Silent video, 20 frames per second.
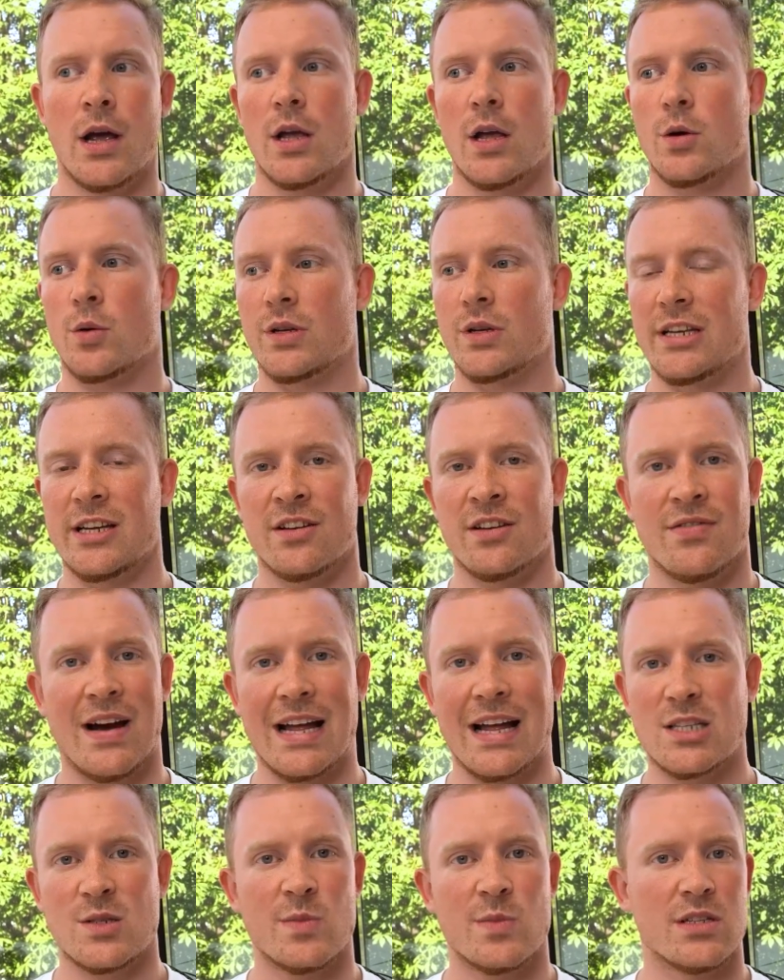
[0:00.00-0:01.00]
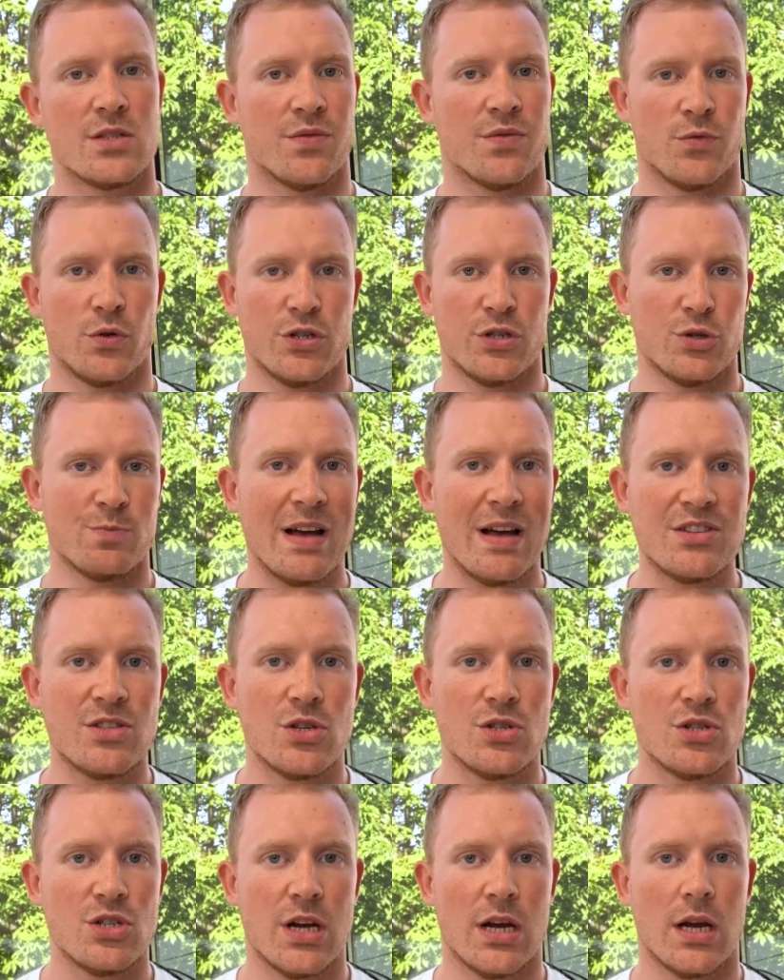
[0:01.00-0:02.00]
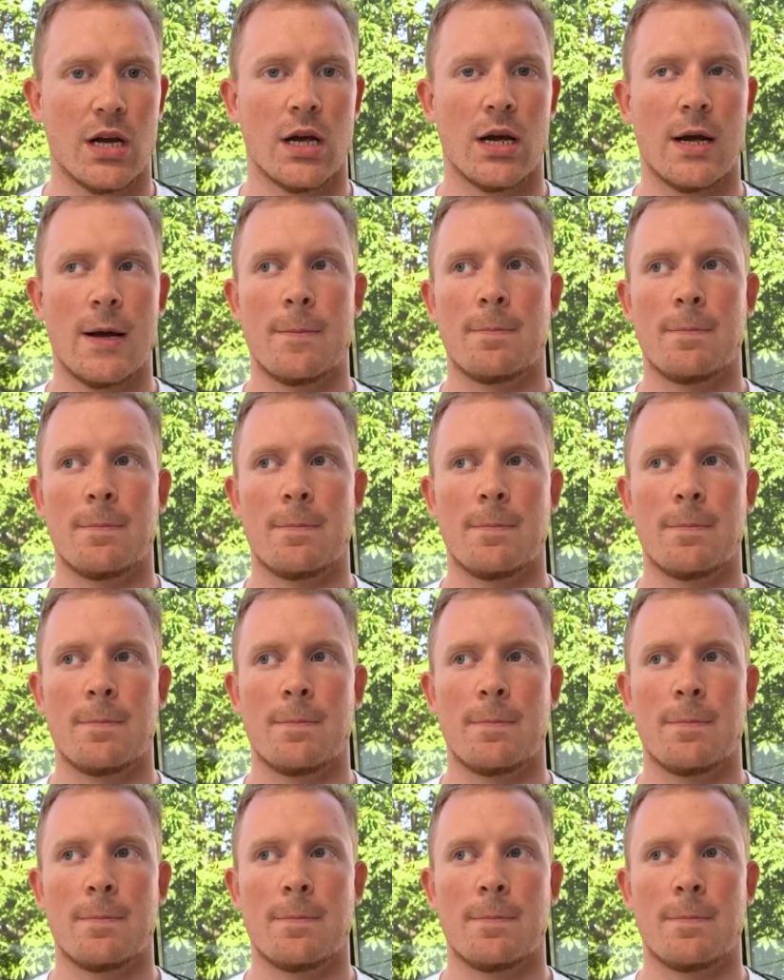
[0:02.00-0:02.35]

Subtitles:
The advancement of rich messaging.